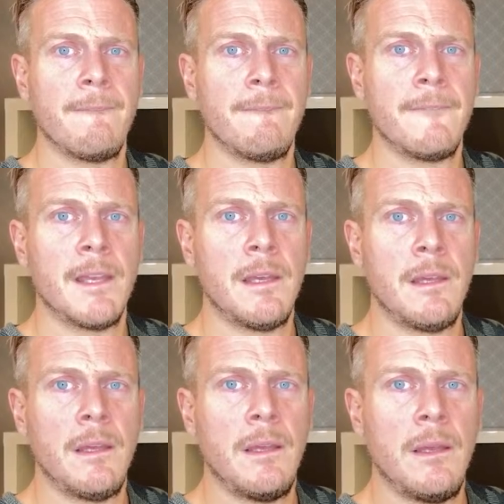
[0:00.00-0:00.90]

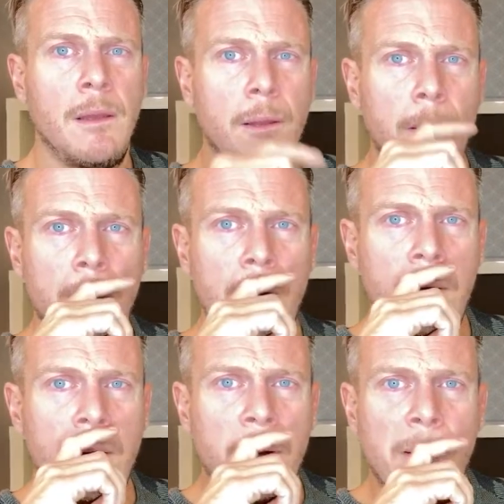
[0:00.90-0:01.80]

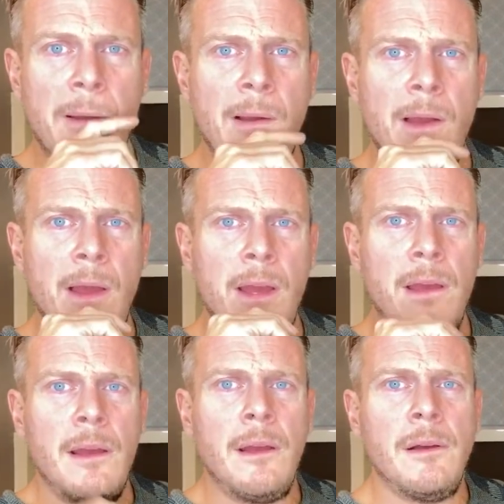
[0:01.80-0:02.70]

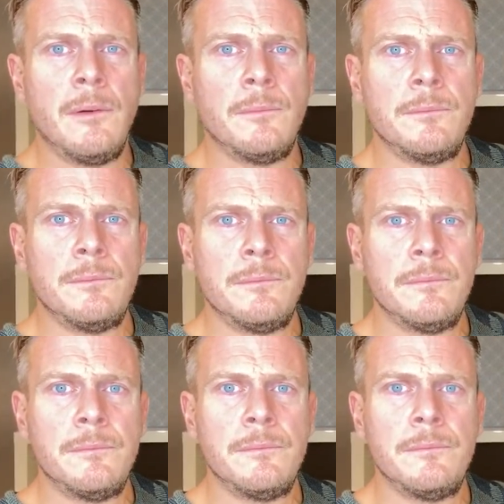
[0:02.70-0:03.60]

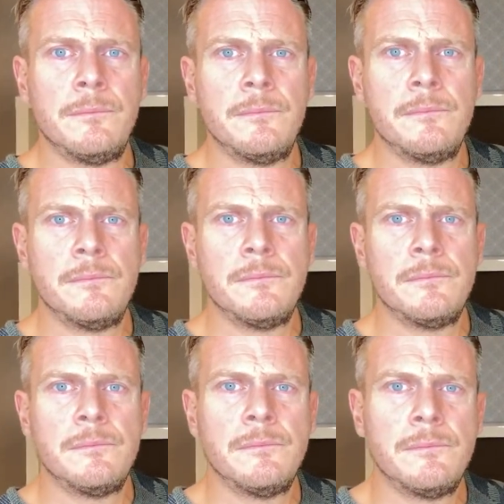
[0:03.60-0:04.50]

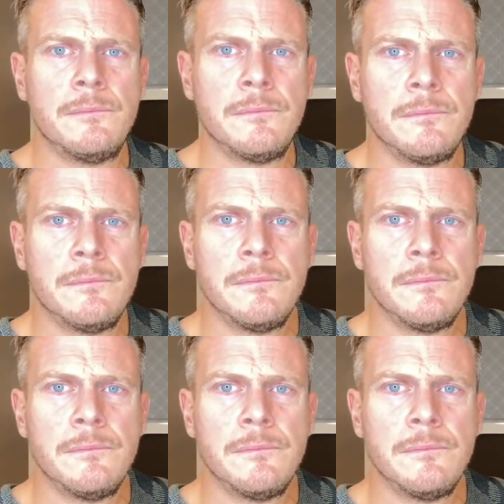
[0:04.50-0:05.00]
Nobody speaks.